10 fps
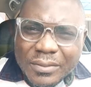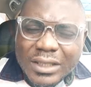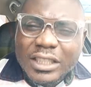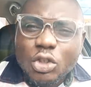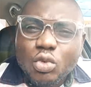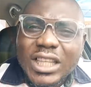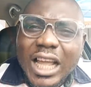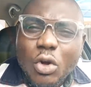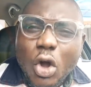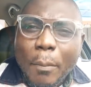This is what
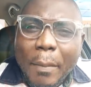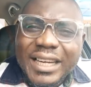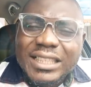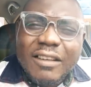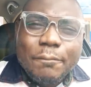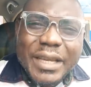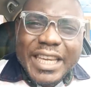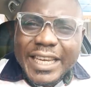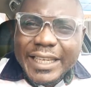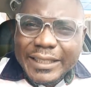I call Papa deceived
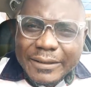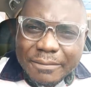Peking.